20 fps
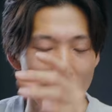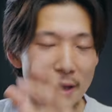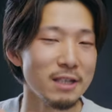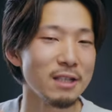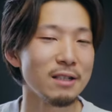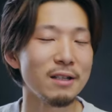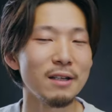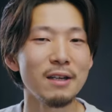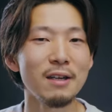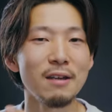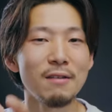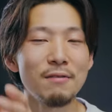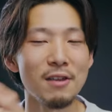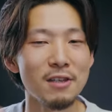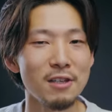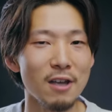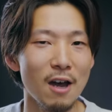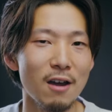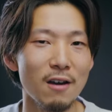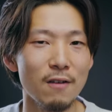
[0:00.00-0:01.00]
Basically,
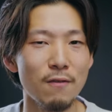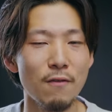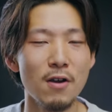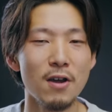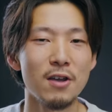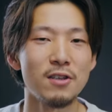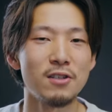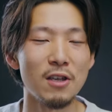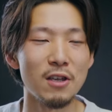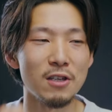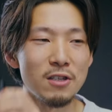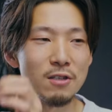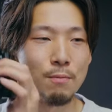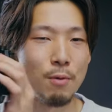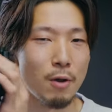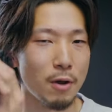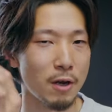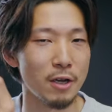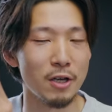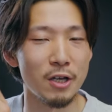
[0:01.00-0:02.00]
this autofocus is
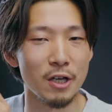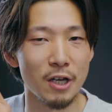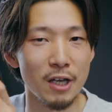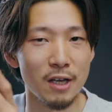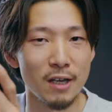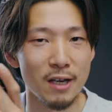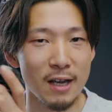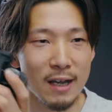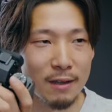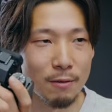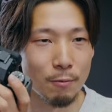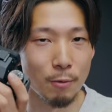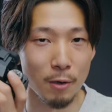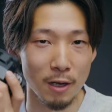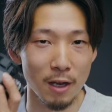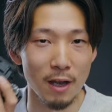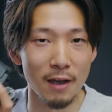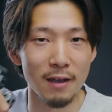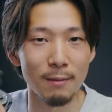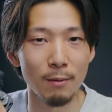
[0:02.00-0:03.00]
pretty good and
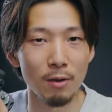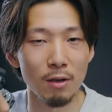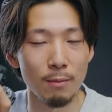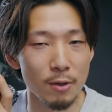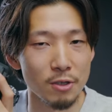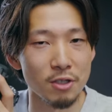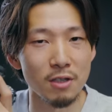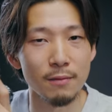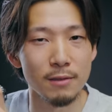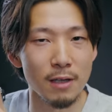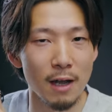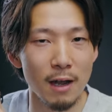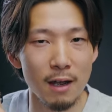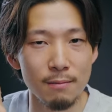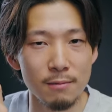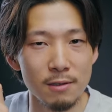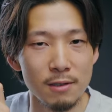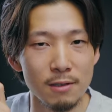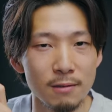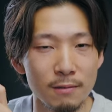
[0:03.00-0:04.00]
reliable most of the
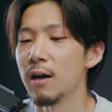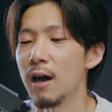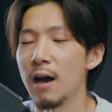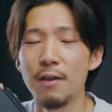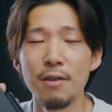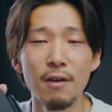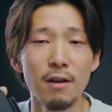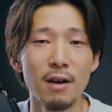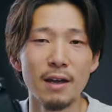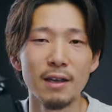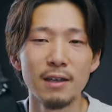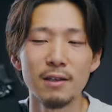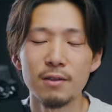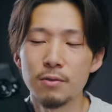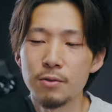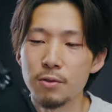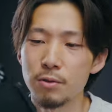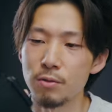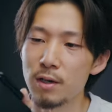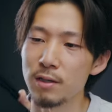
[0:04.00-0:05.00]
times. I thought I
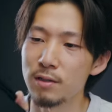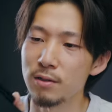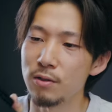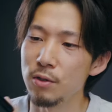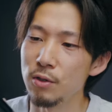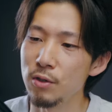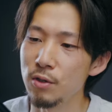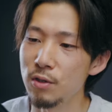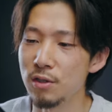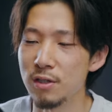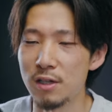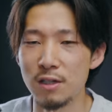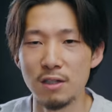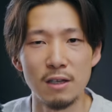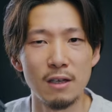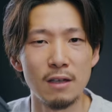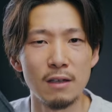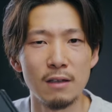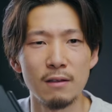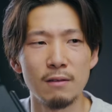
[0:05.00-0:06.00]
can trust to use this
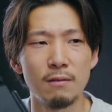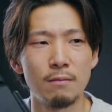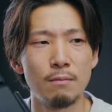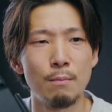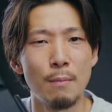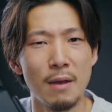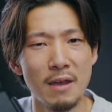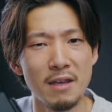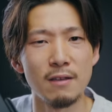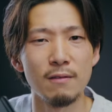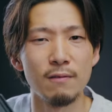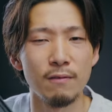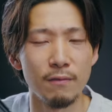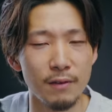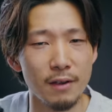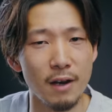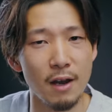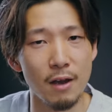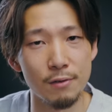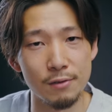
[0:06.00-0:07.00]
in making
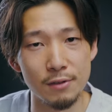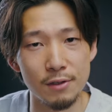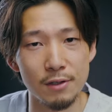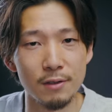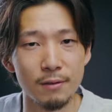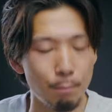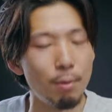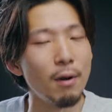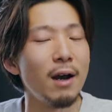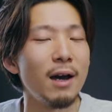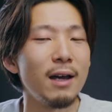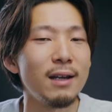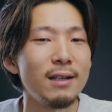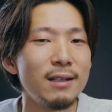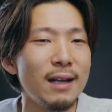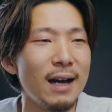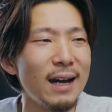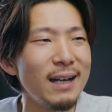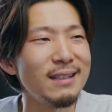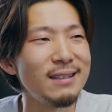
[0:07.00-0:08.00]
videos, but
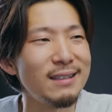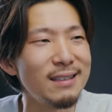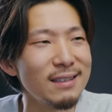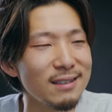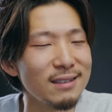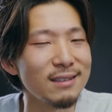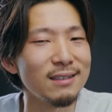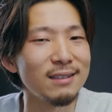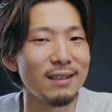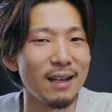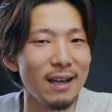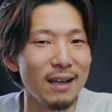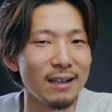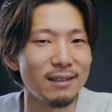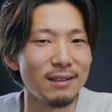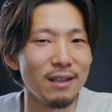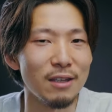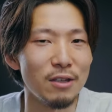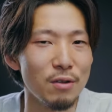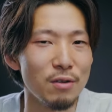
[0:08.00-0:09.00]
I didn't
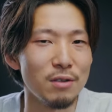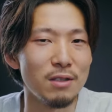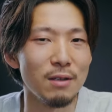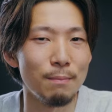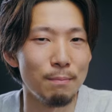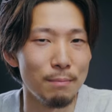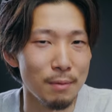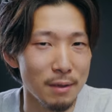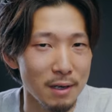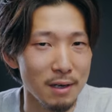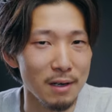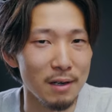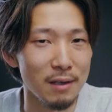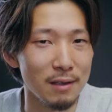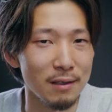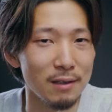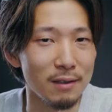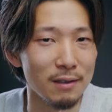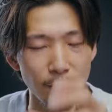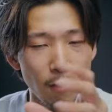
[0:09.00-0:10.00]
like the
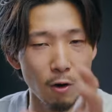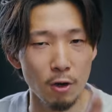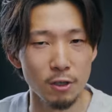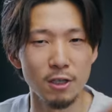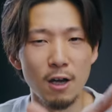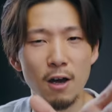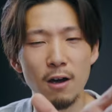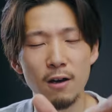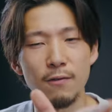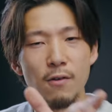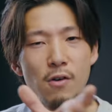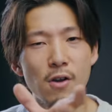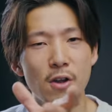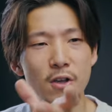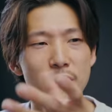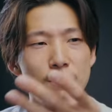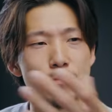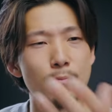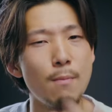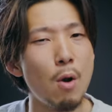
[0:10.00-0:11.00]
usability. First, the
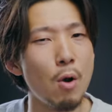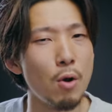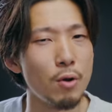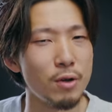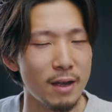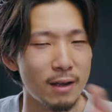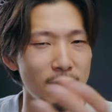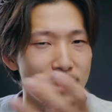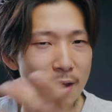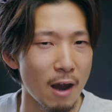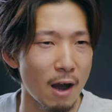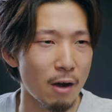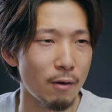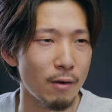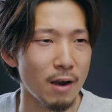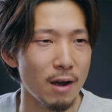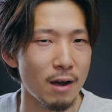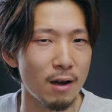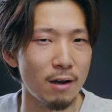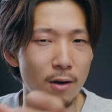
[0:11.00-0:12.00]
autofocus mode and
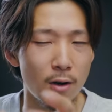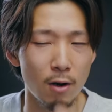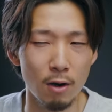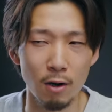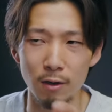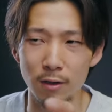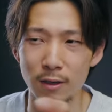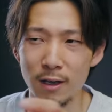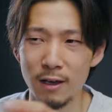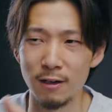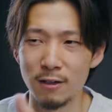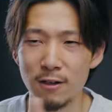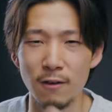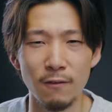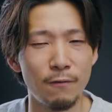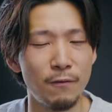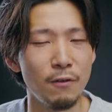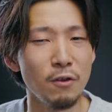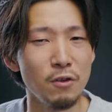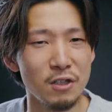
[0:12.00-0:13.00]
area are kind of
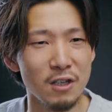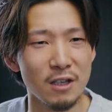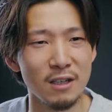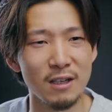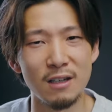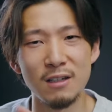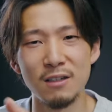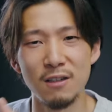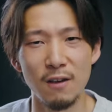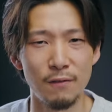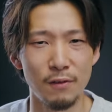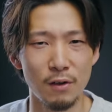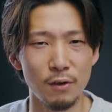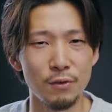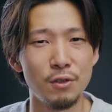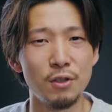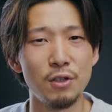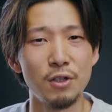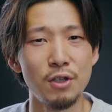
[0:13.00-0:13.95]
confusing and difficult to